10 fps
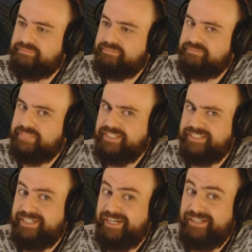I
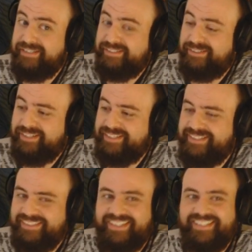just cut, so let's
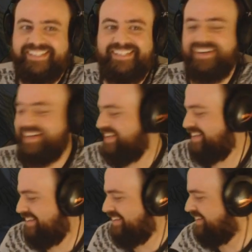go ahead
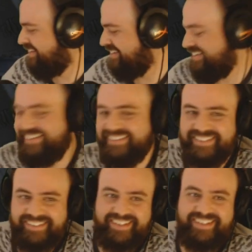and let's
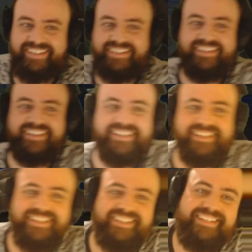go ahead
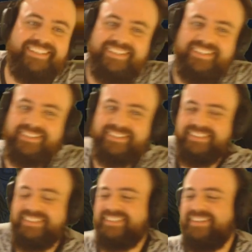
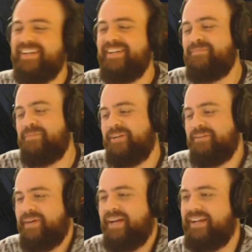and put it
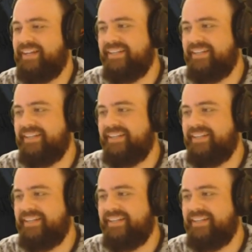back.